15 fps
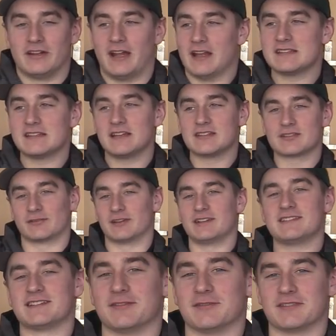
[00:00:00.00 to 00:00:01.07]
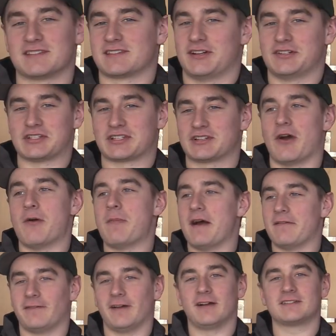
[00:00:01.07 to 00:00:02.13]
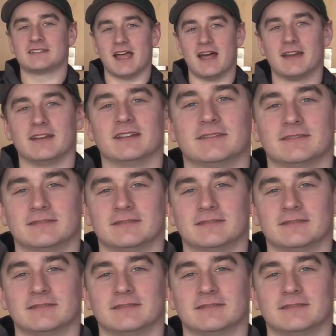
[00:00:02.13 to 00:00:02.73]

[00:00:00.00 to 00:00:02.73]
It has a nice ring to it, so I just go by Falk Daddy.